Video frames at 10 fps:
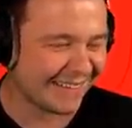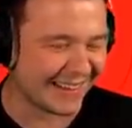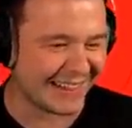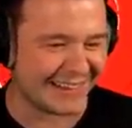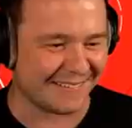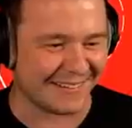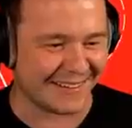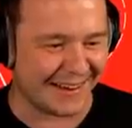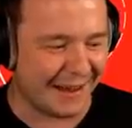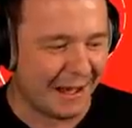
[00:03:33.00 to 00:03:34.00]
We're
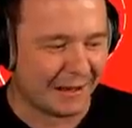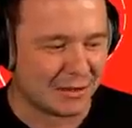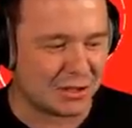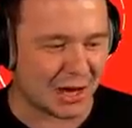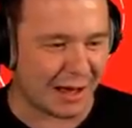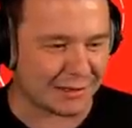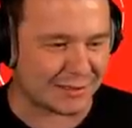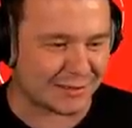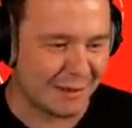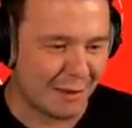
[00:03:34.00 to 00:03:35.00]
literally
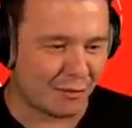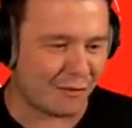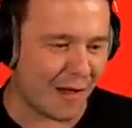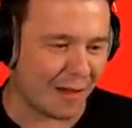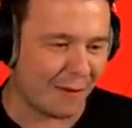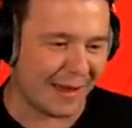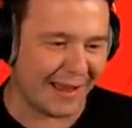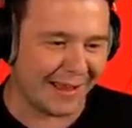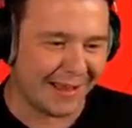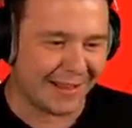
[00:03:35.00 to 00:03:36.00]
just
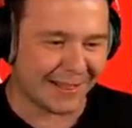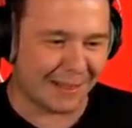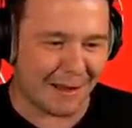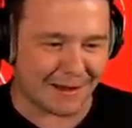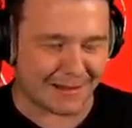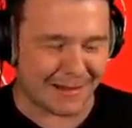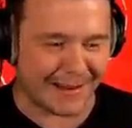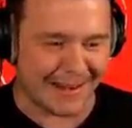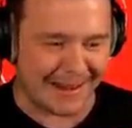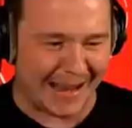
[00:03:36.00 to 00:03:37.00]
following
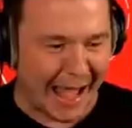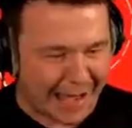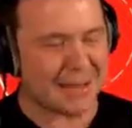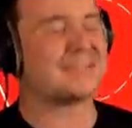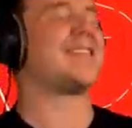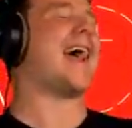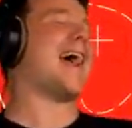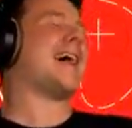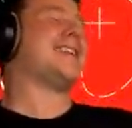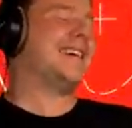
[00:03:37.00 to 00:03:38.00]
Lachlan, and he's
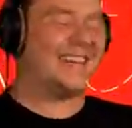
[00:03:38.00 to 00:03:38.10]
dead!